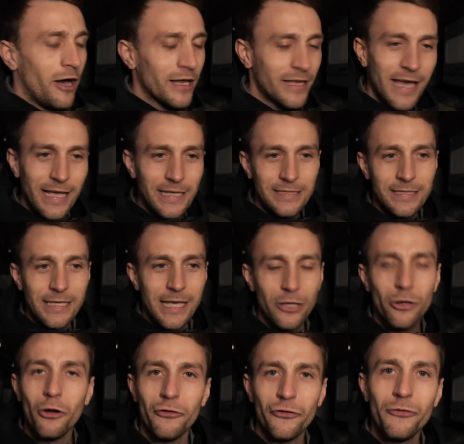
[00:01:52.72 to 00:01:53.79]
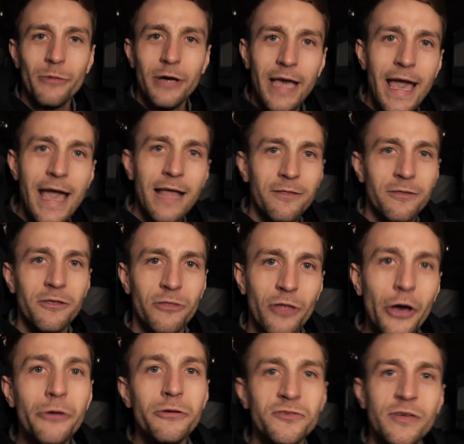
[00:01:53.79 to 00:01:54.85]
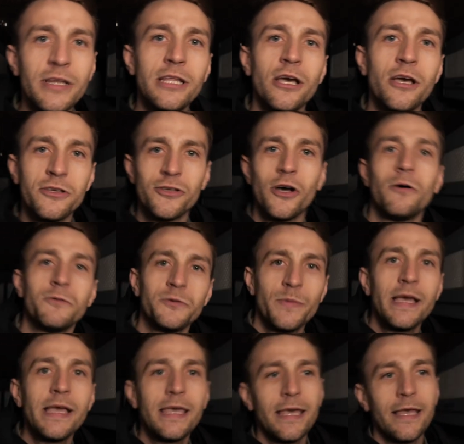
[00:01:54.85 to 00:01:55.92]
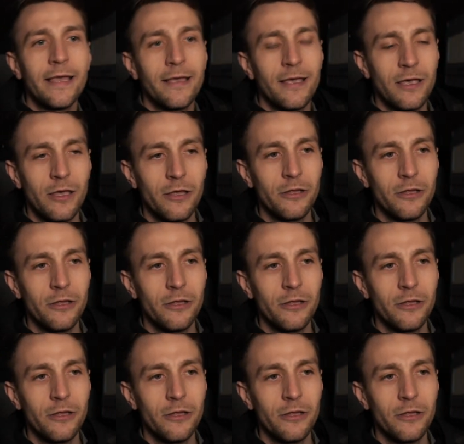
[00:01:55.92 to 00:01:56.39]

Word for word: I guess it got to my head that those videos that I was making